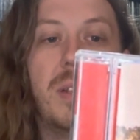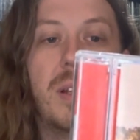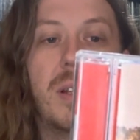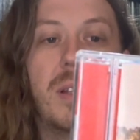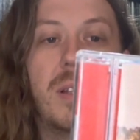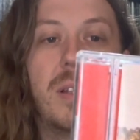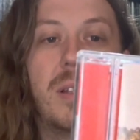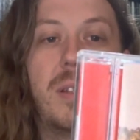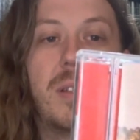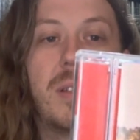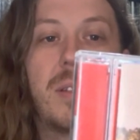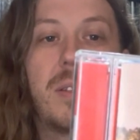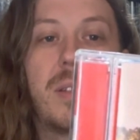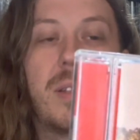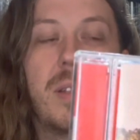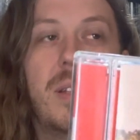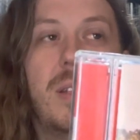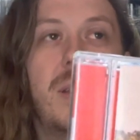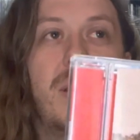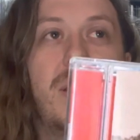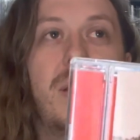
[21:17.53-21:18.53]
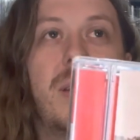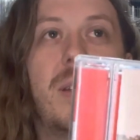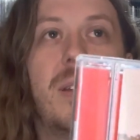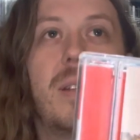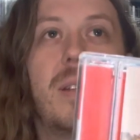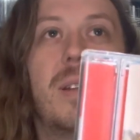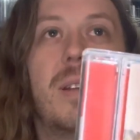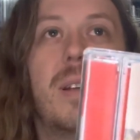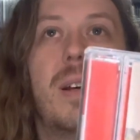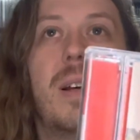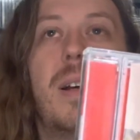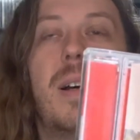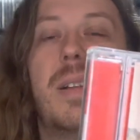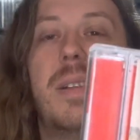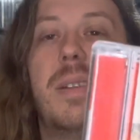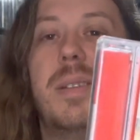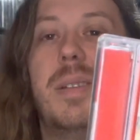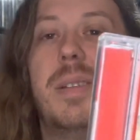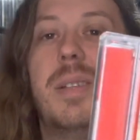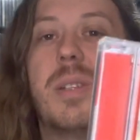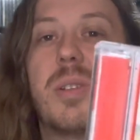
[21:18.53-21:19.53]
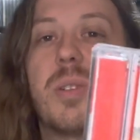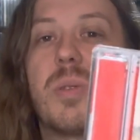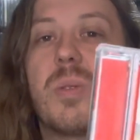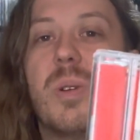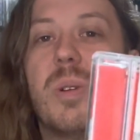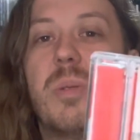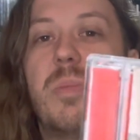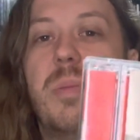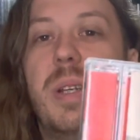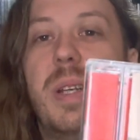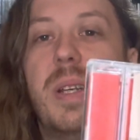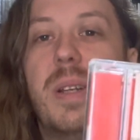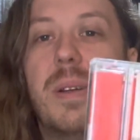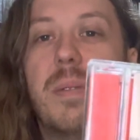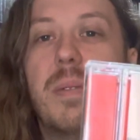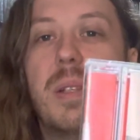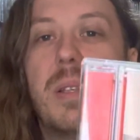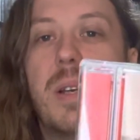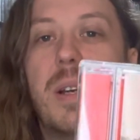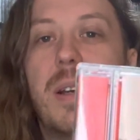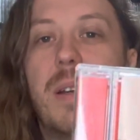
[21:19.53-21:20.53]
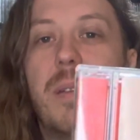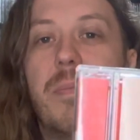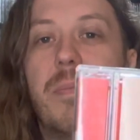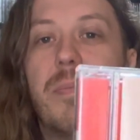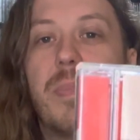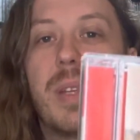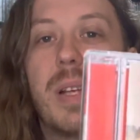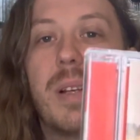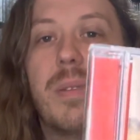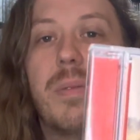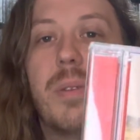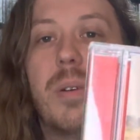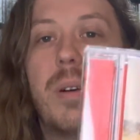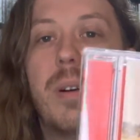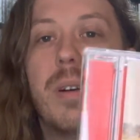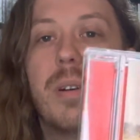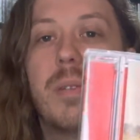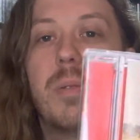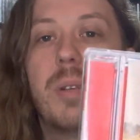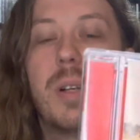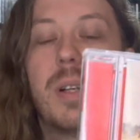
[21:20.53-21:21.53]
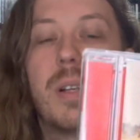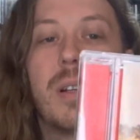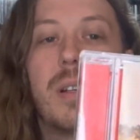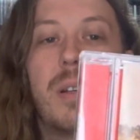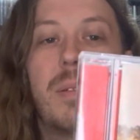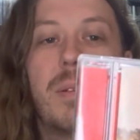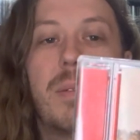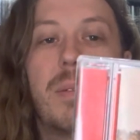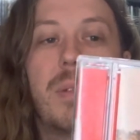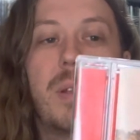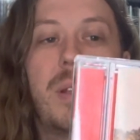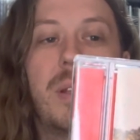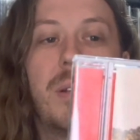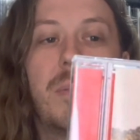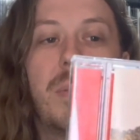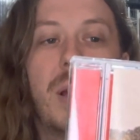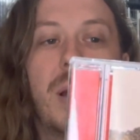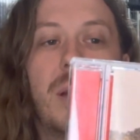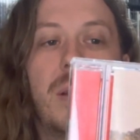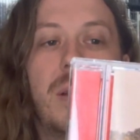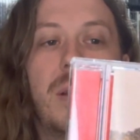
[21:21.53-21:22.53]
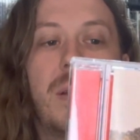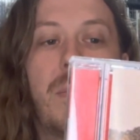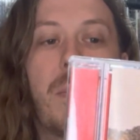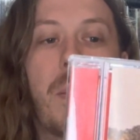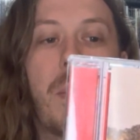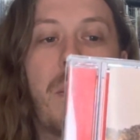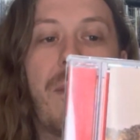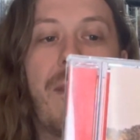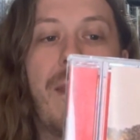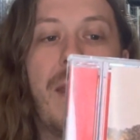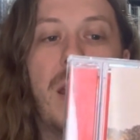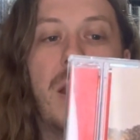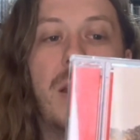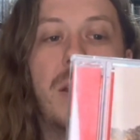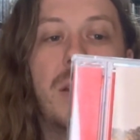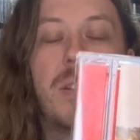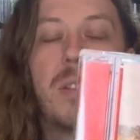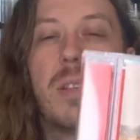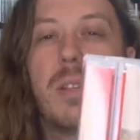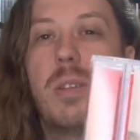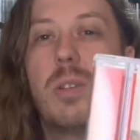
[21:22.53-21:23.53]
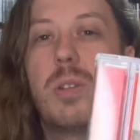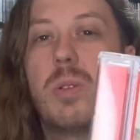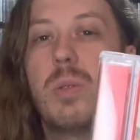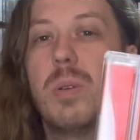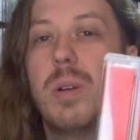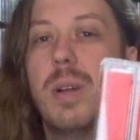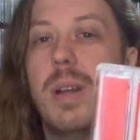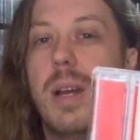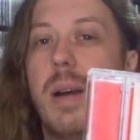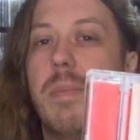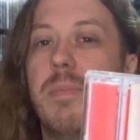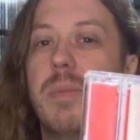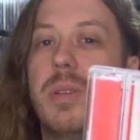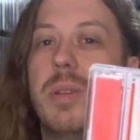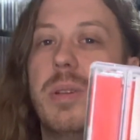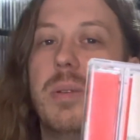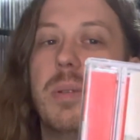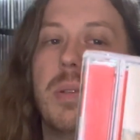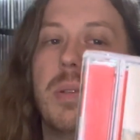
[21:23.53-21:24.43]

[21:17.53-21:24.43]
I, it's just, it, I don't know, it just draws me in every time. I love the artwork. I love everything about it. And it's, it's a short album too.